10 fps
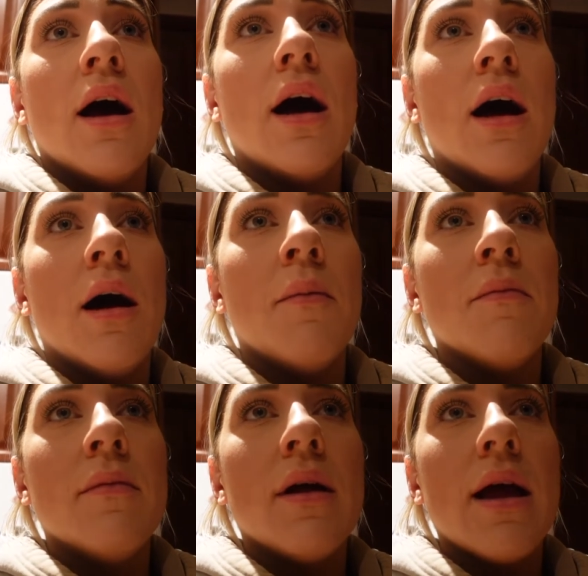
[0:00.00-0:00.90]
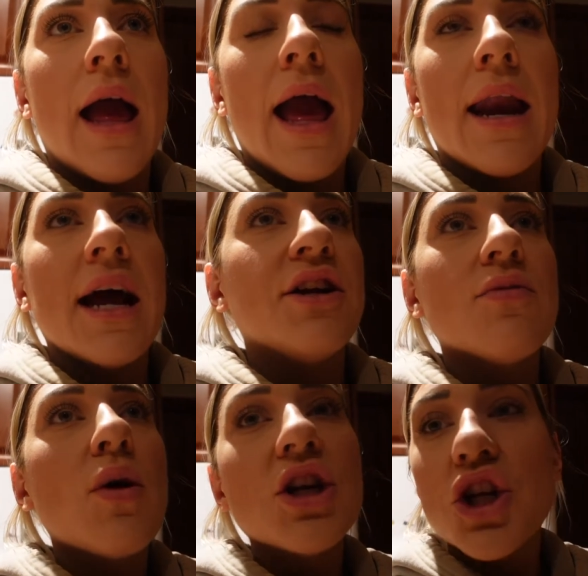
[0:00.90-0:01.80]
Um, and I
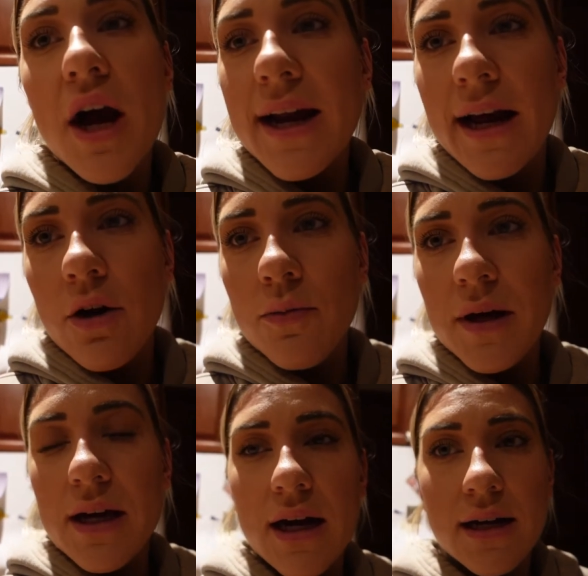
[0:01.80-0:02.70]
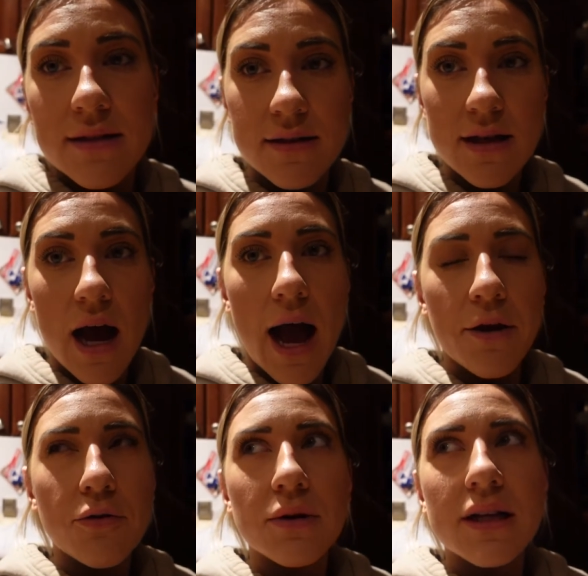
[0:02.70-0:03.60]
just want to try it out because I
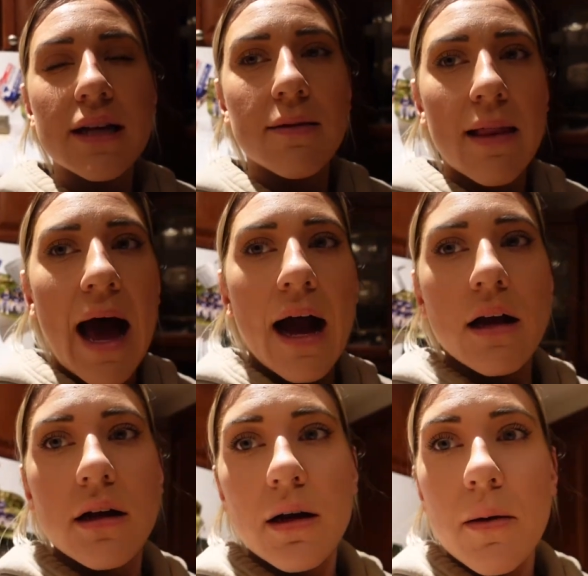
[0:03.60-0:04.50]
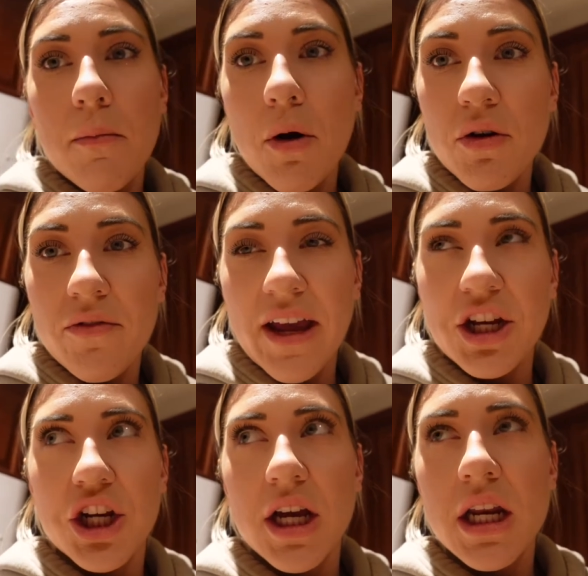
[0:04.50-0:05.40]
don't really lack
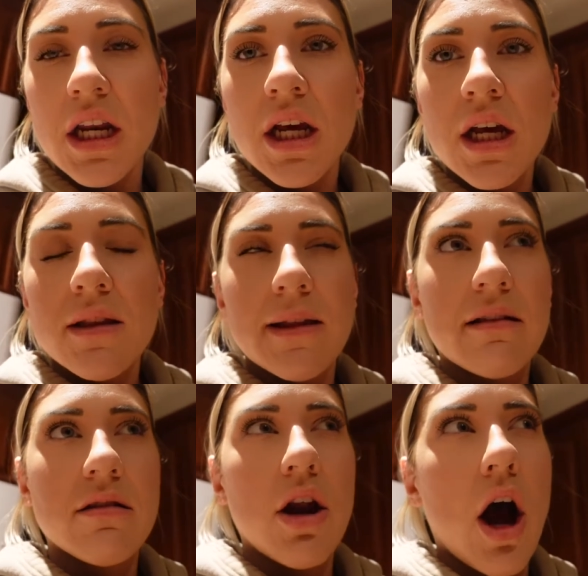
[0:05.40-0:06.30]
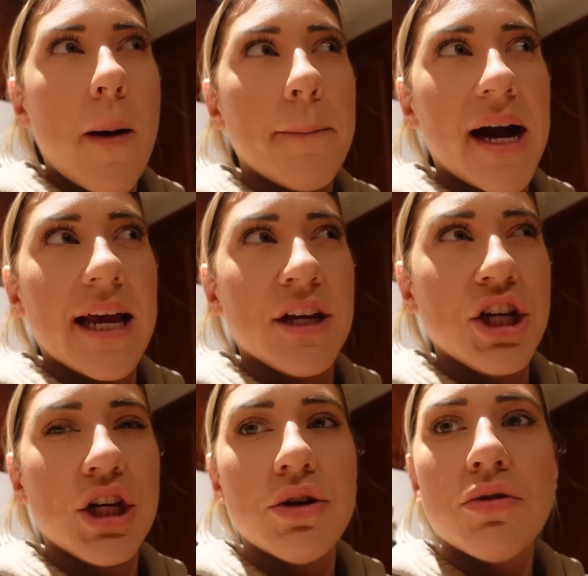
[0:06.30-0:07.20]
motivation. That's not my
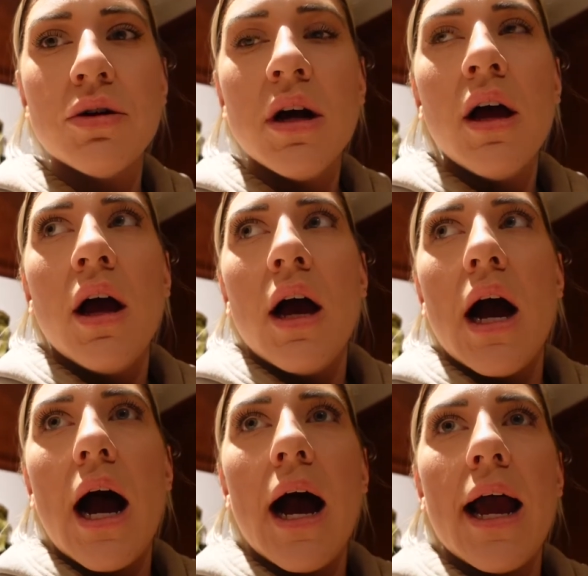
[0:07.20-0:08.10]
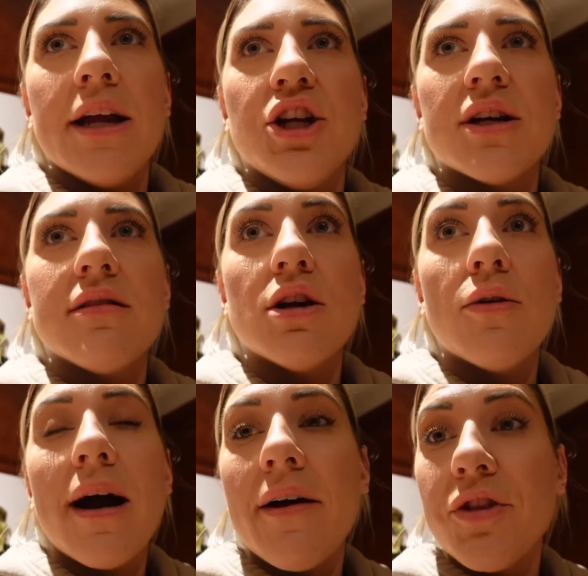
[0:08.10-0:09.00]
issue. I just
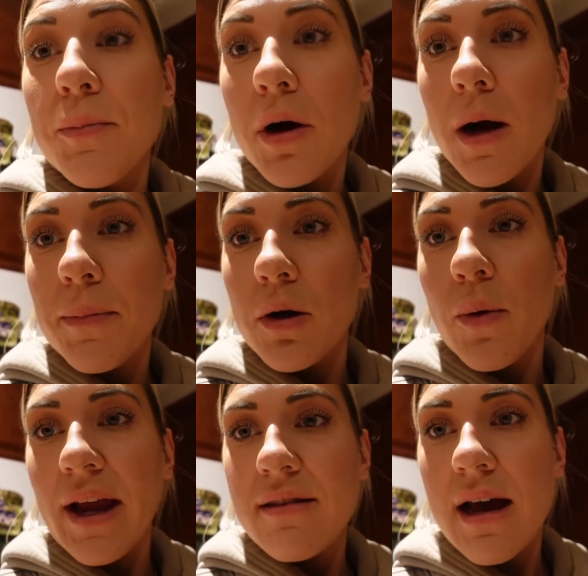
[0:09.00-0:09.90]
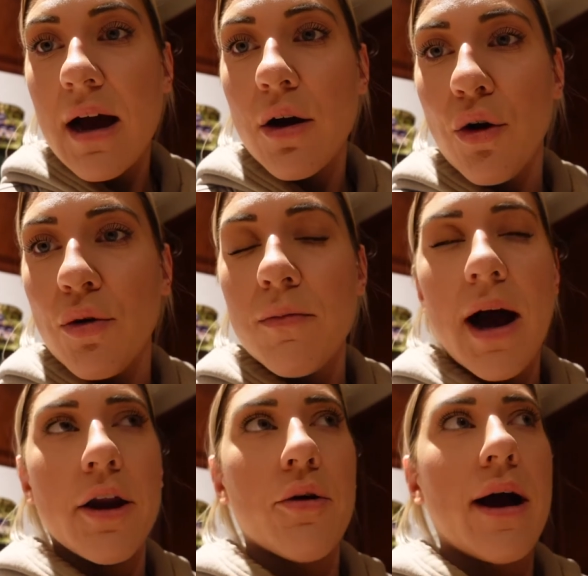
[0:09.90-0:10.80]
don't have the proper weights at home.
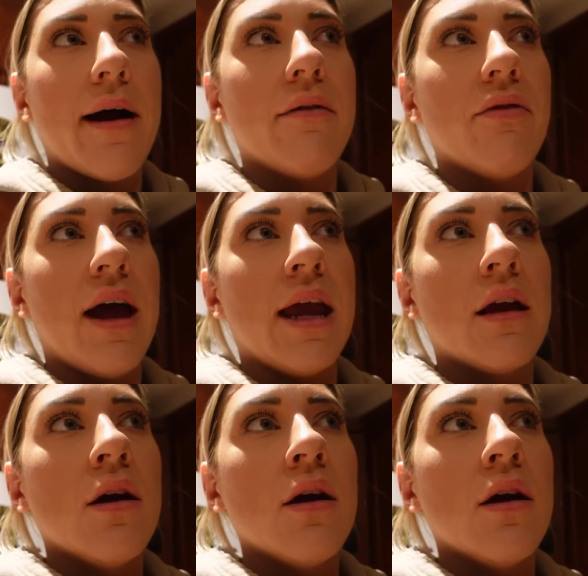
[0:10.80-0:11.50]
I don't have like